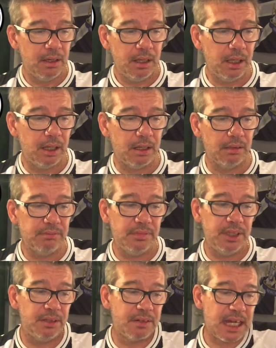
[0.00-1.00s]
know,
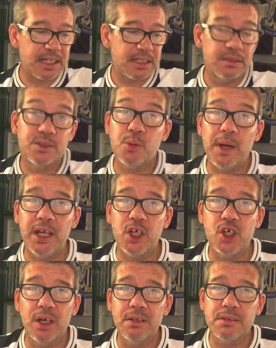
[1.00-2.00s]
Newcastle 20
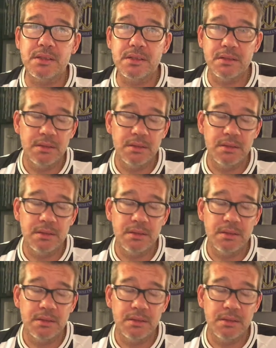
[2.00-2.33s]
shots,